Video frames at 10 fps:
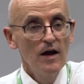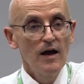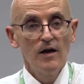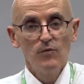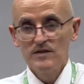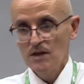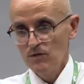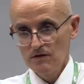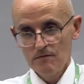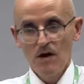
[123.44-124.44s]
And we said
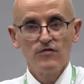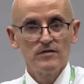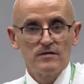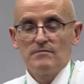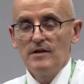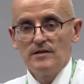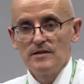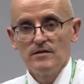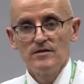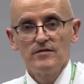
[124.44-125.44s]
we'd offer a
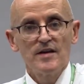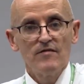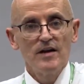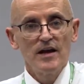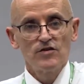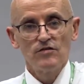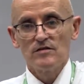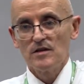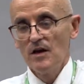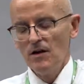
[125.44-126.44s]
series of 7
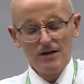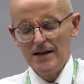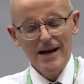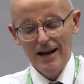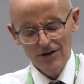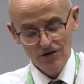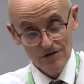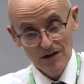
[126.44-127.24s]
lectures or 10 lectures,